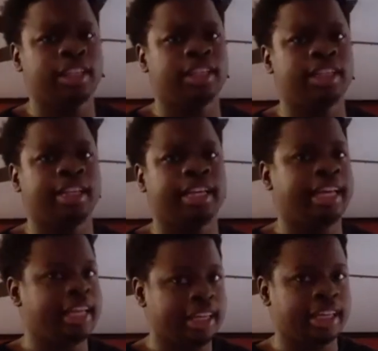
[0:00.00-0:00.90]
good,
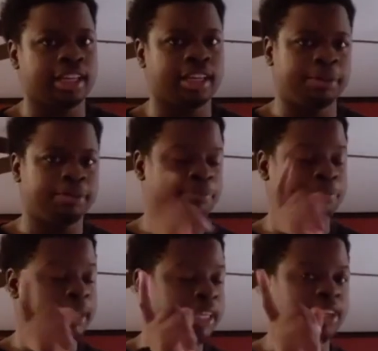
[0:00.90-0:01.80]
and it could
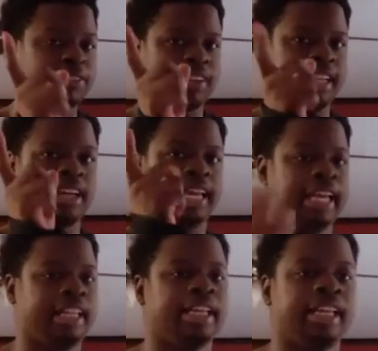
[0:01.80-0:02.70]
be good for like
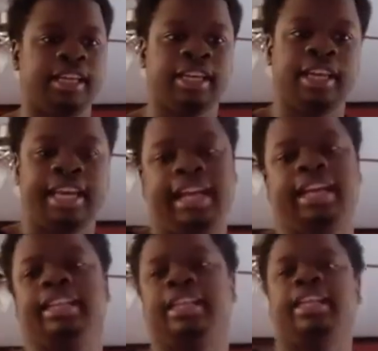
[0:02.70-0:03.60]
editing
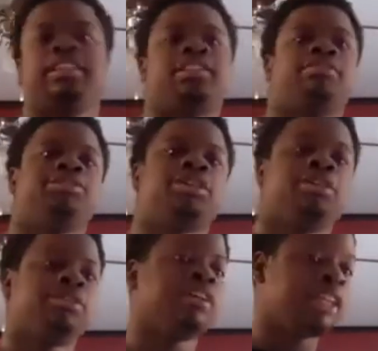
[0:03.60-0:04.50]
and stuff.
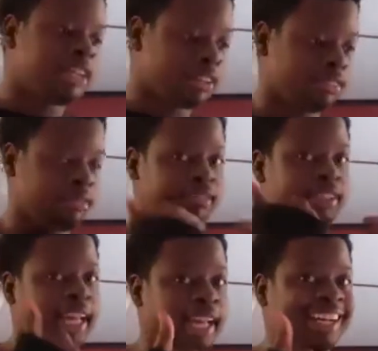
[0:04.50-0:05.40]
So
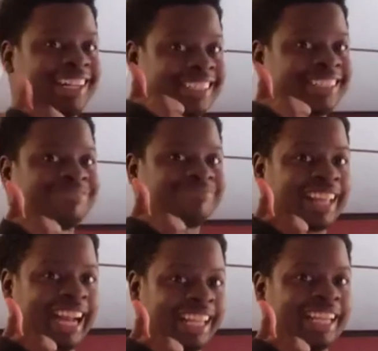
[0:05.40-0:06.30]
yeah,
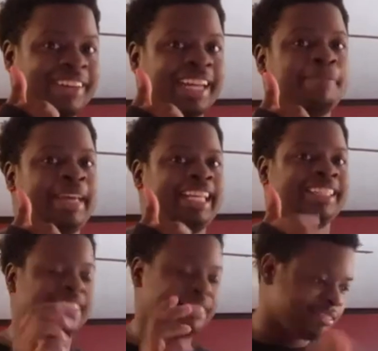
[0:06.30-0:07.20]
highly
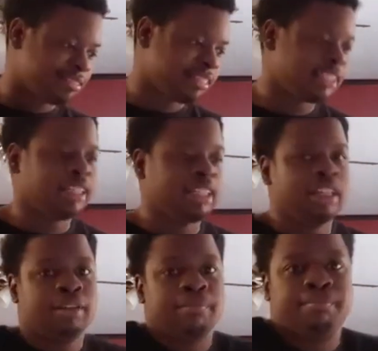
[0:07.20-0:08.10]
recommend.
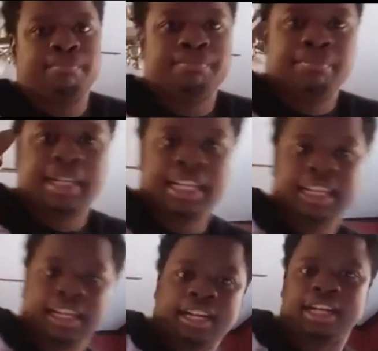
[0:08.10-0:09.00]
But